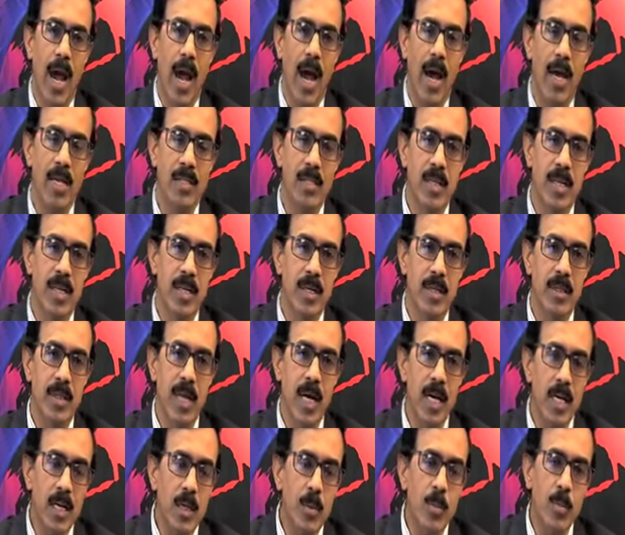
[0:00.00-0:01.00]
As
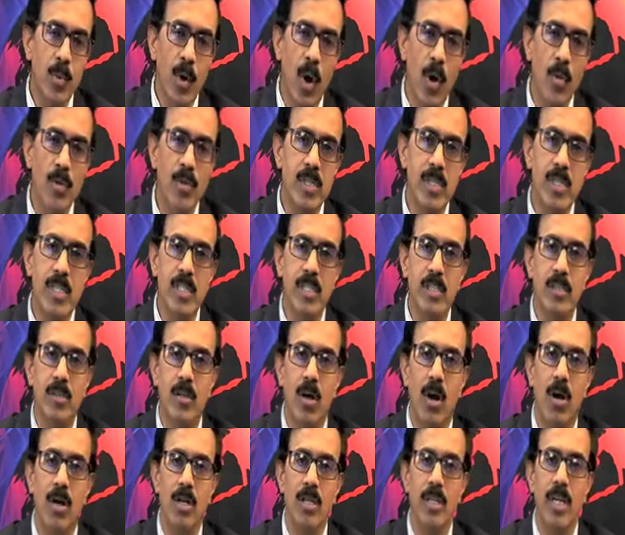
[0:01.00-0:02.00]
that provision is
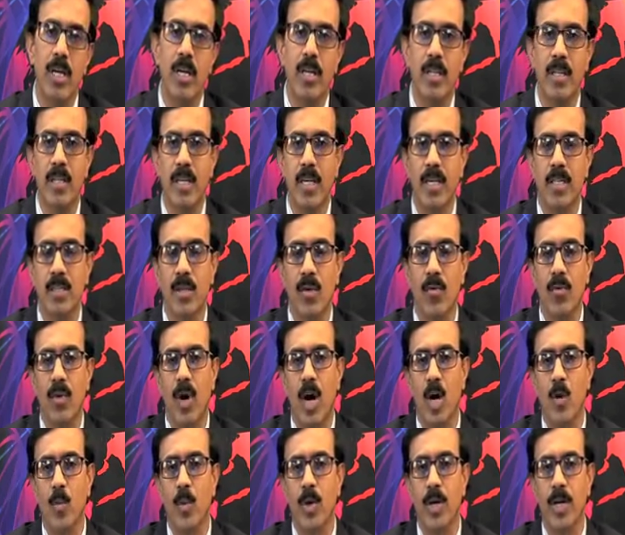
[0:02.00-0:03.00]
not there in case of
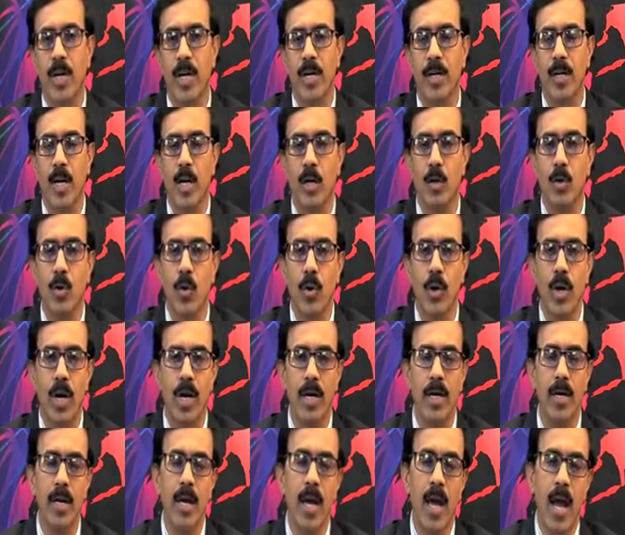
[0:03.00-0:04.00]
carbon
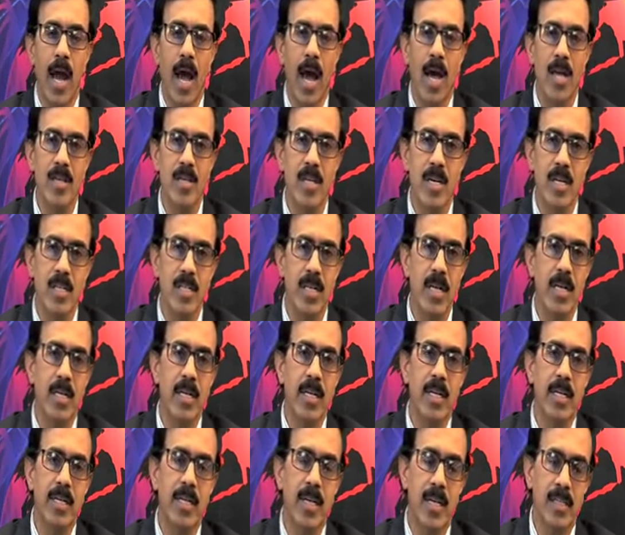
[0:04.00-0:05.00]
tetrachloride. As a
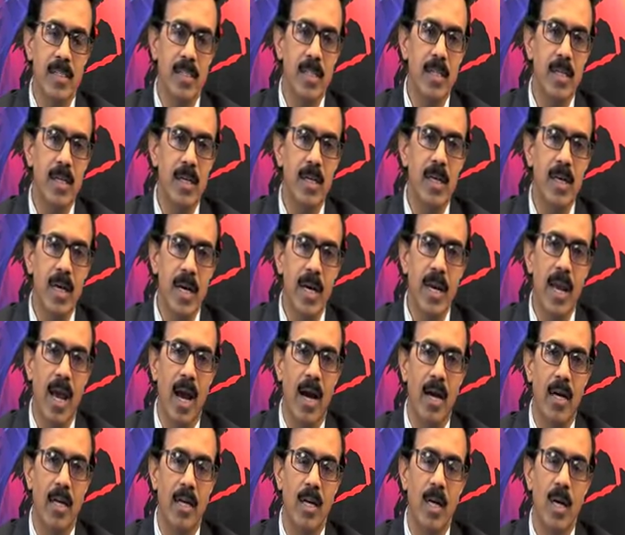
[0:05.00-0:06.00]
result, it does not
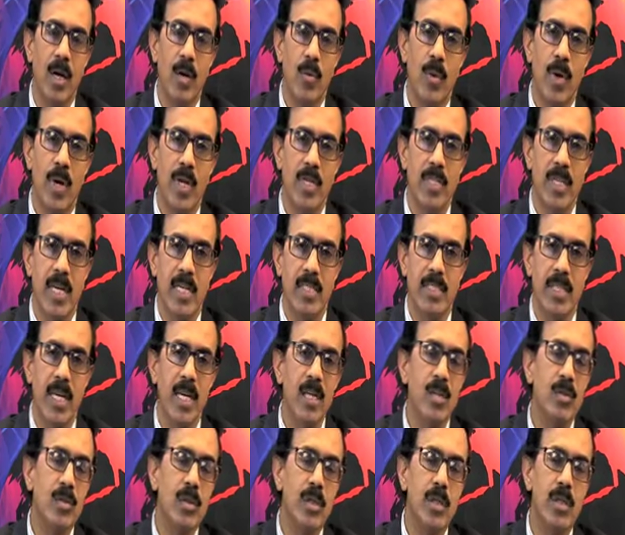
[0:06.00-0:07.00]
react, whereas
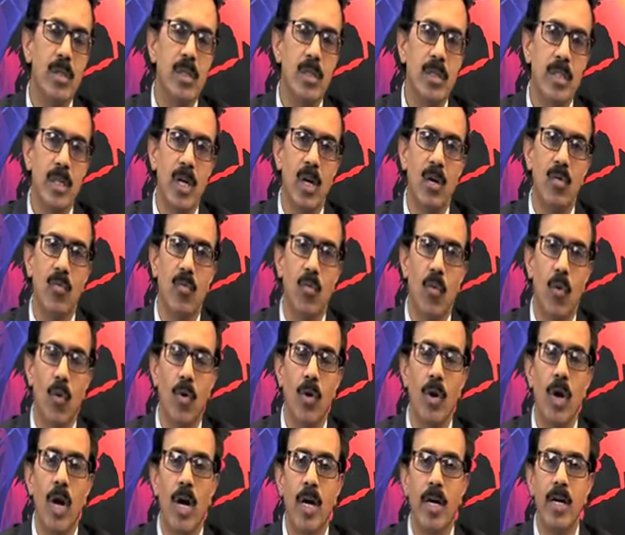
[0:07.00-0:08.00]

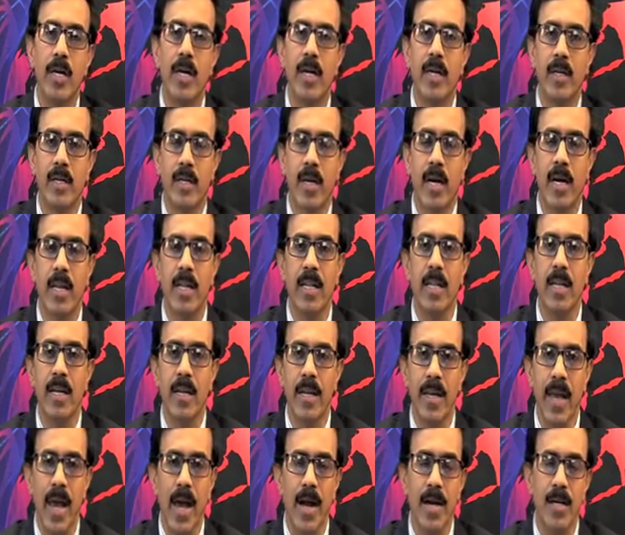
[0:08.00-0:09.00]
SiCl4 readily
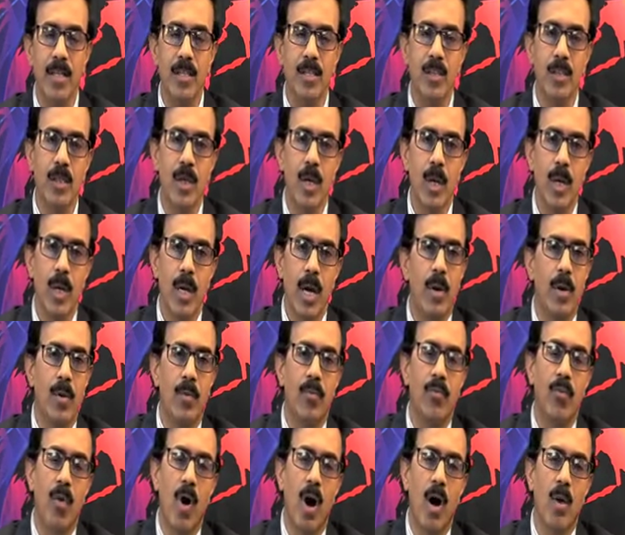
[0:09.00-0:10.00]
reacts,
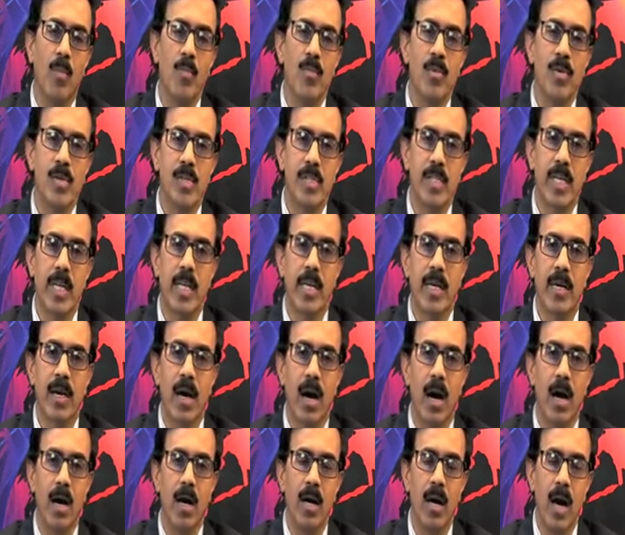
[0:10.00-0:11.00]
form
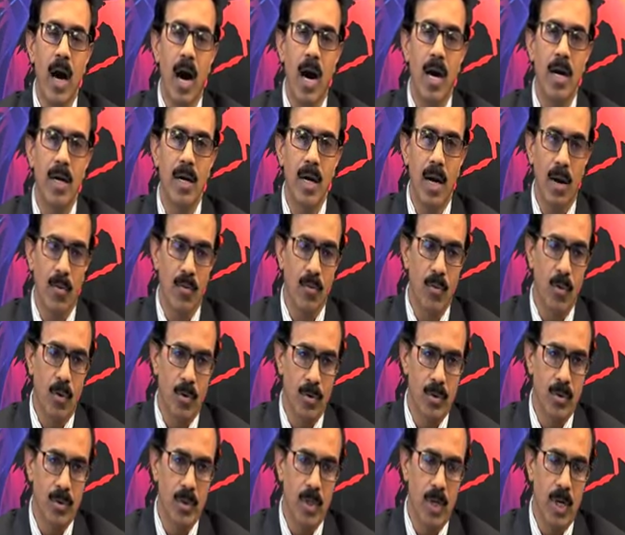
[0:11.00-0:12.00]
silica. And of
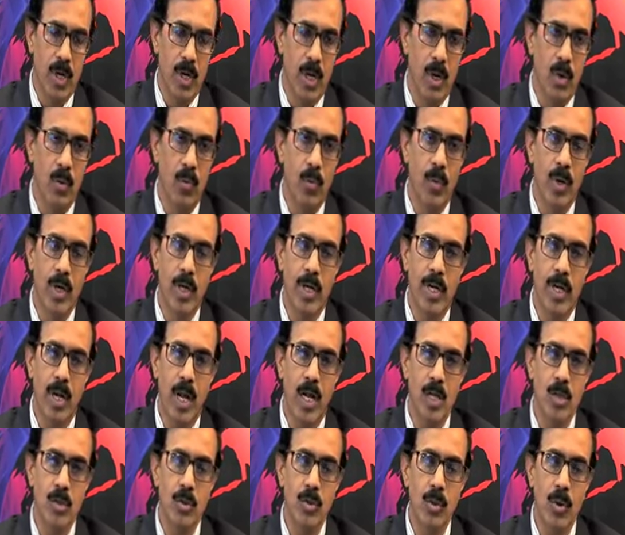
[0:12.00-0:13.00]
course, one can
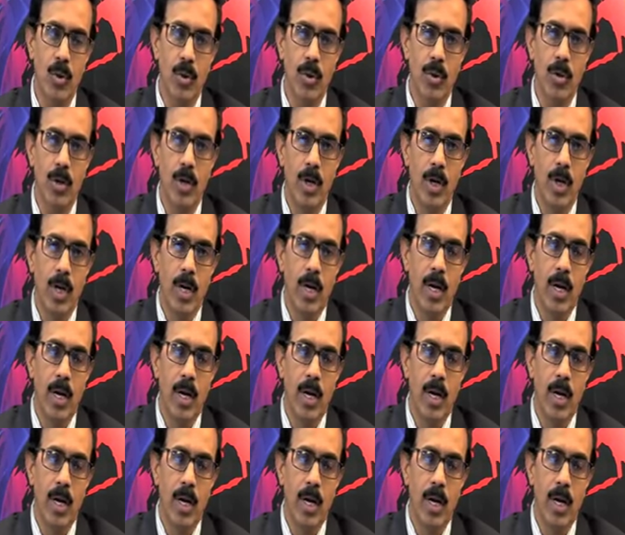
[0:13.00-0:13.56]
also